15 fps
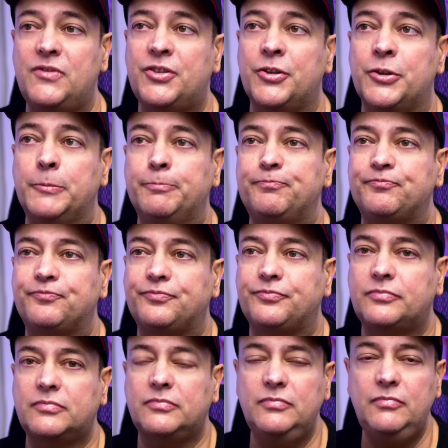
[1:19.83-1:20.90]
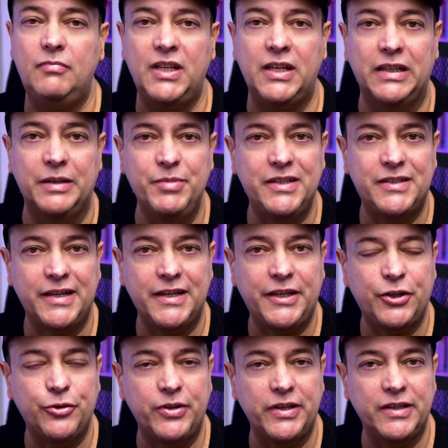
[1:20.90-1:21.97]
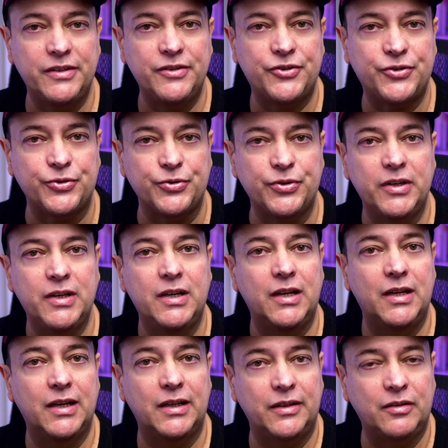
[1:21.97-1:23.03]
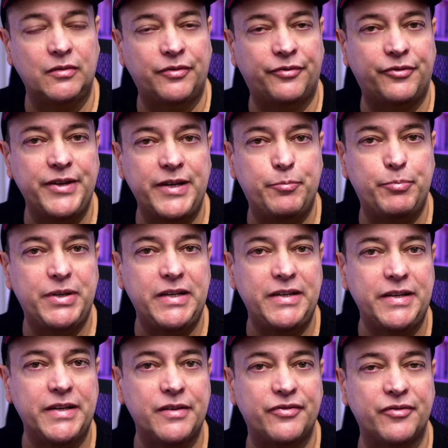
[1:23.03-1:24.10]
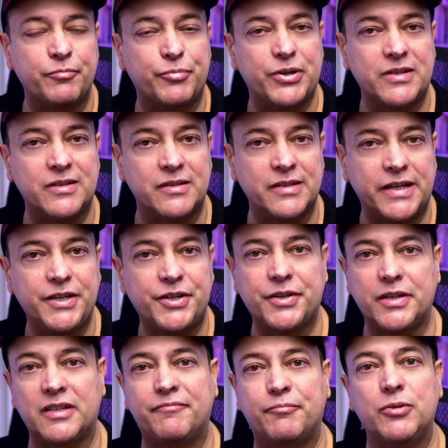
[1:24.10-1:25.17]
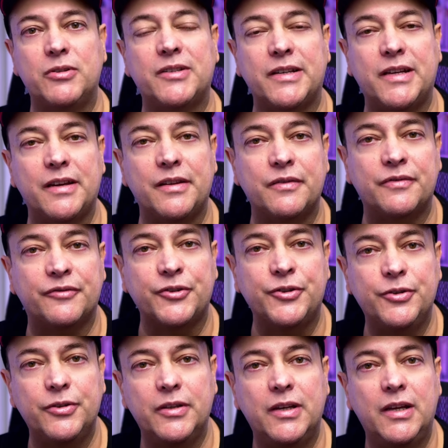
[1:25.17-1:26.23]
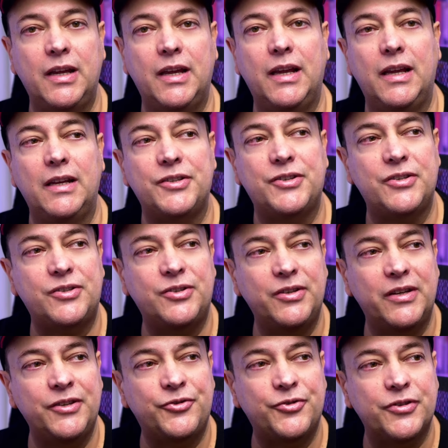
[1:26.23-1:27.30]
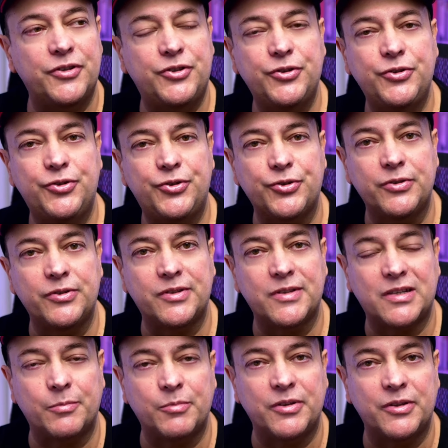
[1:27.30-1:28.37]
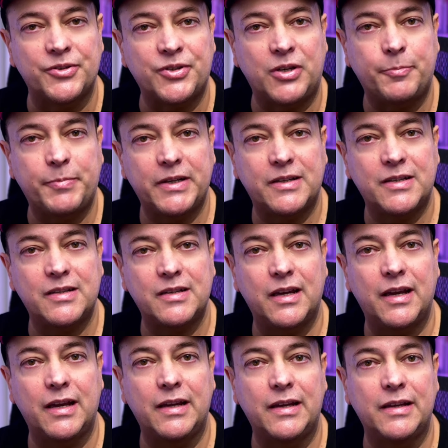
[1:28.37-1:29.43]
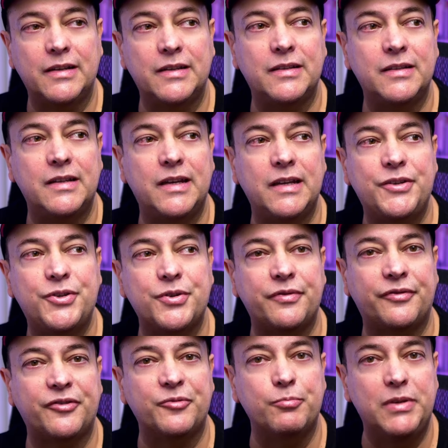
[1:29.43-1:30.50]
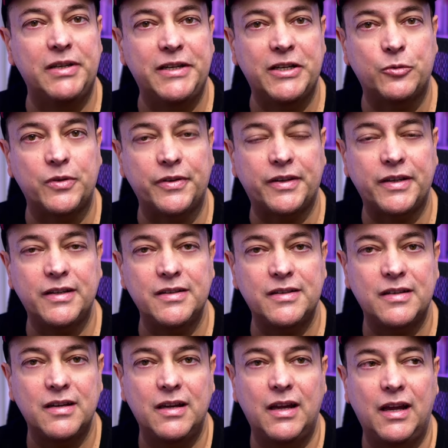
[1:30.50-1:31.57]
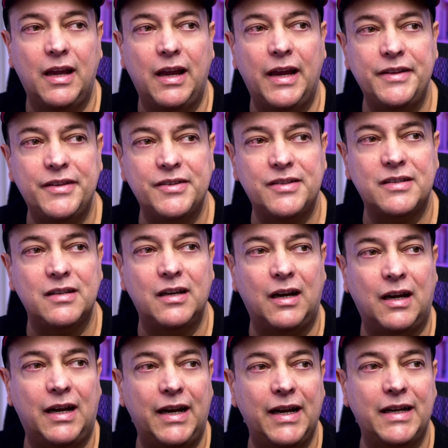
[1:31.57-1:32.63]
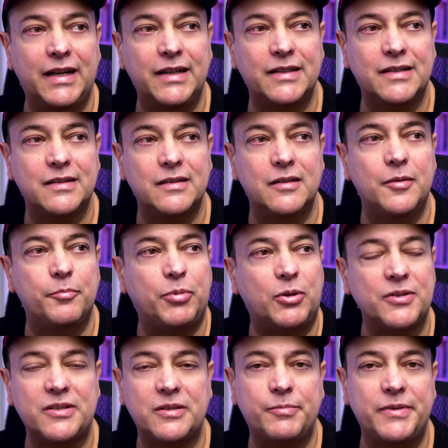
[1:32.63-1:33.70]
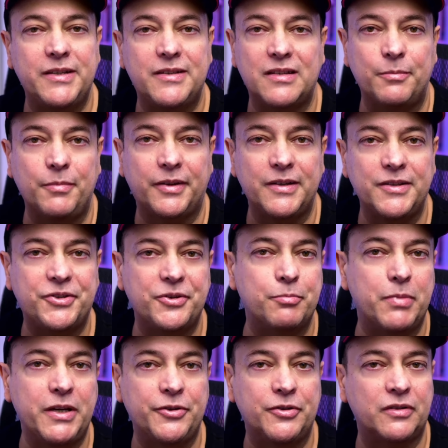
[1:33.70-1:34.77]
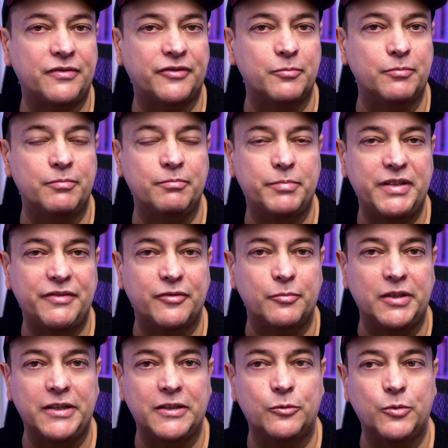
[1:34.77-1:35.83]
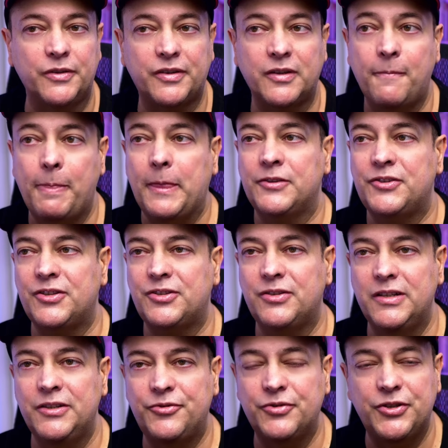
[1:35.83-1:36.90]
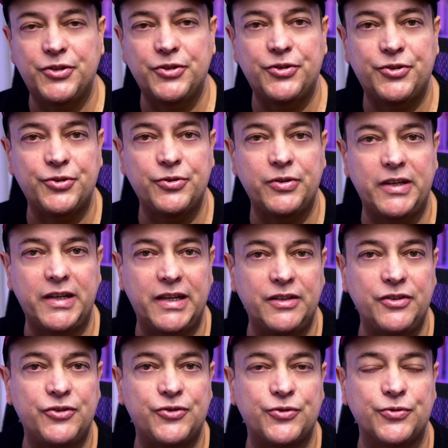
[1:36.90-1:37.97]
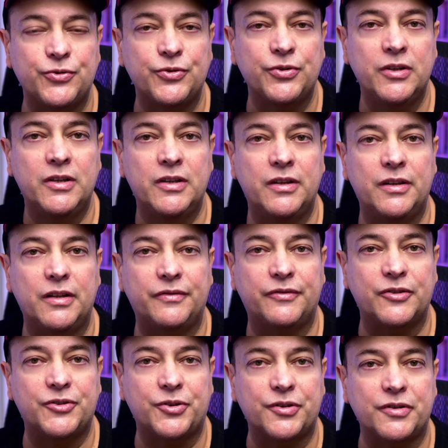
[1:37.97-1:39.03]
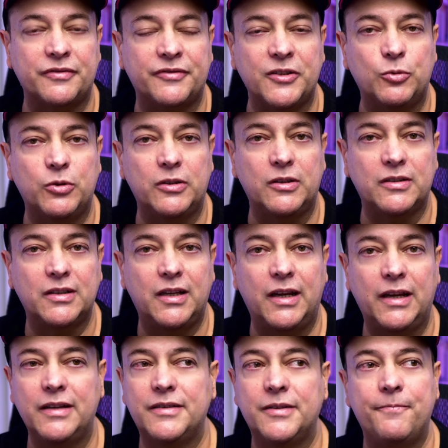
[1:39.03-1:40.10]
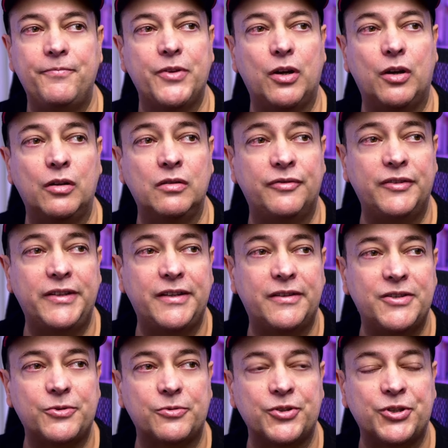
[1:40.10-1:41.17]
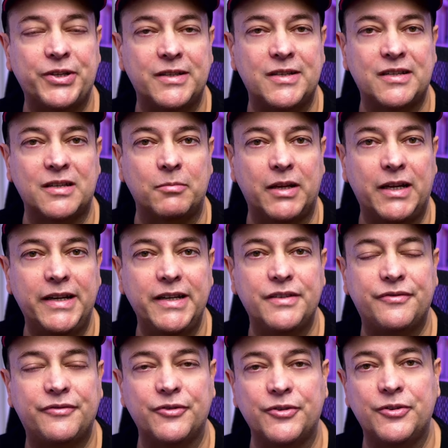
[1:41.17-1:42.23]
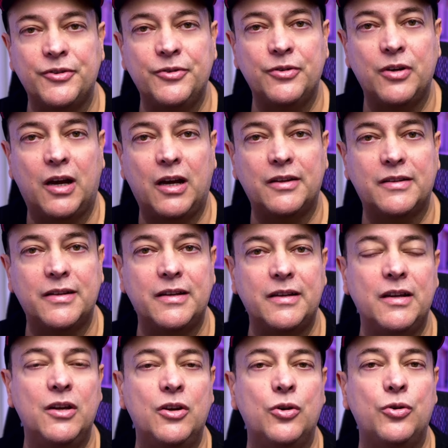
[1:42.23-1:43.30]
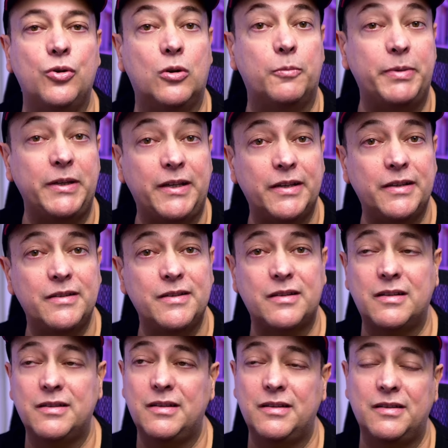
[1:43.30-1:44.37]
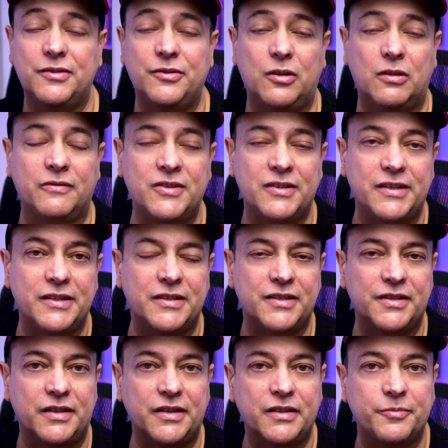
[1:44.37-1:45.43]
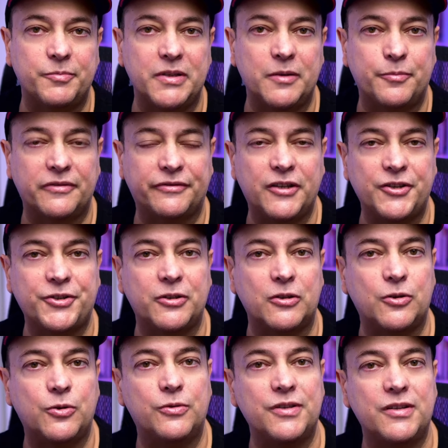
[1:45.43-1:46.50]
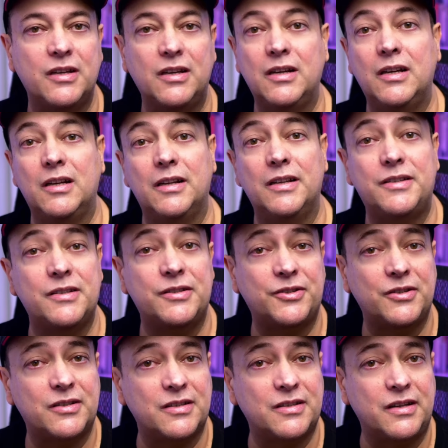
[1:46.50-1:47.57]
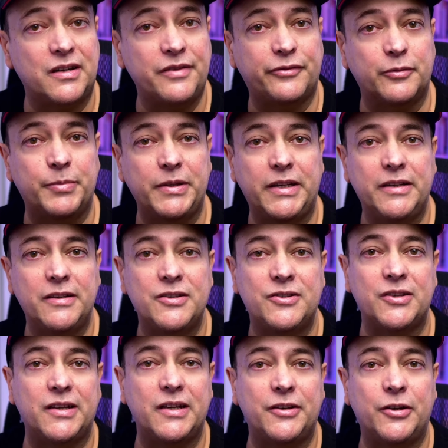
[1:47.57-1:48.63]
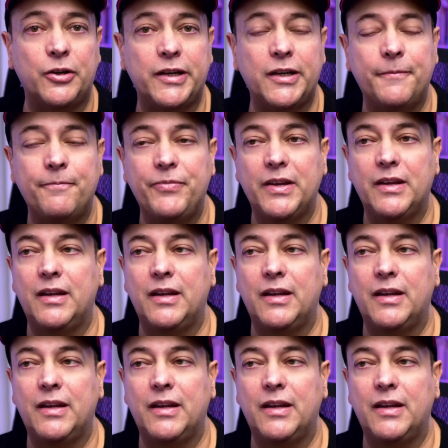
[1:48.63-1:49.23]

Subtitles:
So let me take you into a little free PDF and presentation I've put together for you, just to introduce you into some of the topics and get you familiar with things, and just highlight possibly some things you may not be familiar with, just to introduce you into the photography world. And hopefully this will shed some light for you out there who are beginners, because this is not obviously designed to be a professional course. This is just designed for beginners to get going.